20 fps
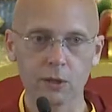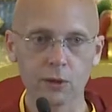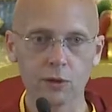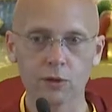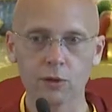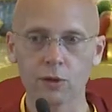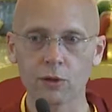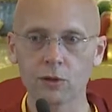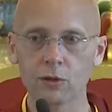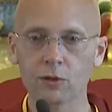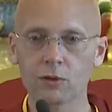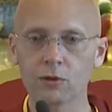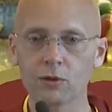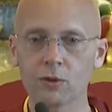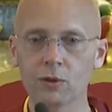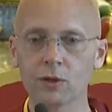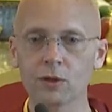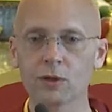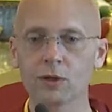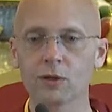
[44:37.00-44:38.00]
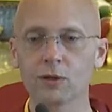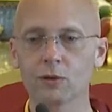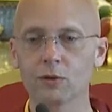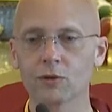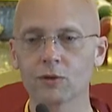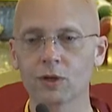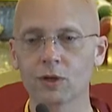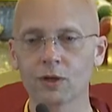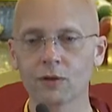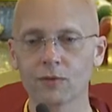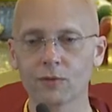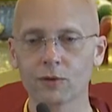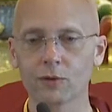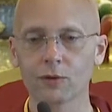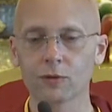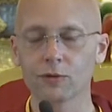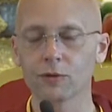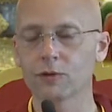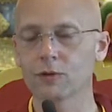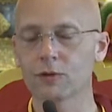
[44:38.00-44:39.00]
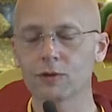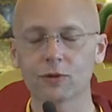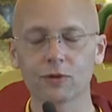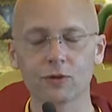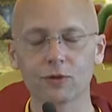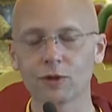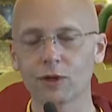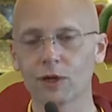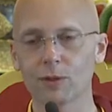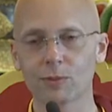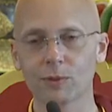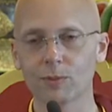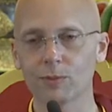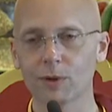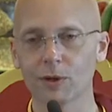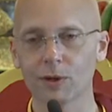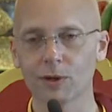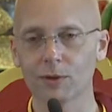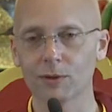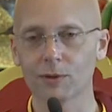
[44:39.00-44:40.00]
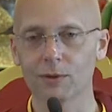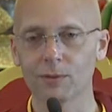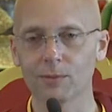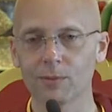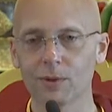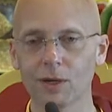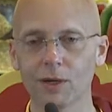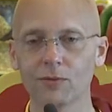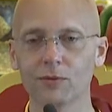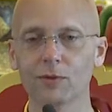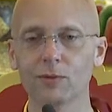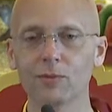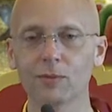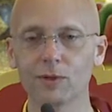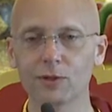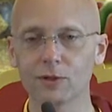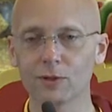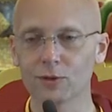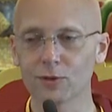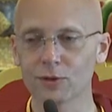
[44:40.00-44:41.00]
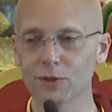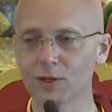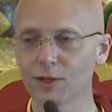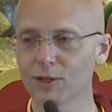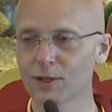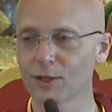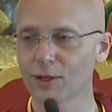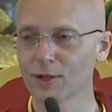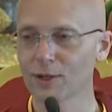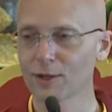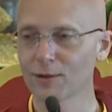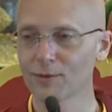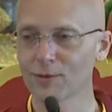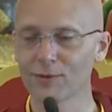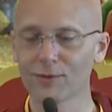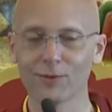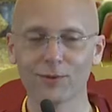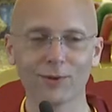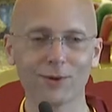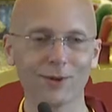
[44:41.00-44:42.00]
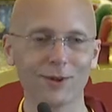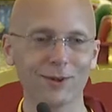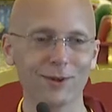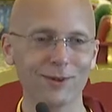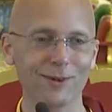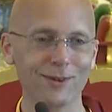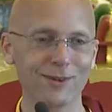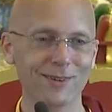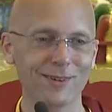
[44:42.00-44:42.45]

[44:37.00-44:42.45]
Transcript: is, are you doing it yourself, or is it you just can't be bothered? Have your minions take care of it for you.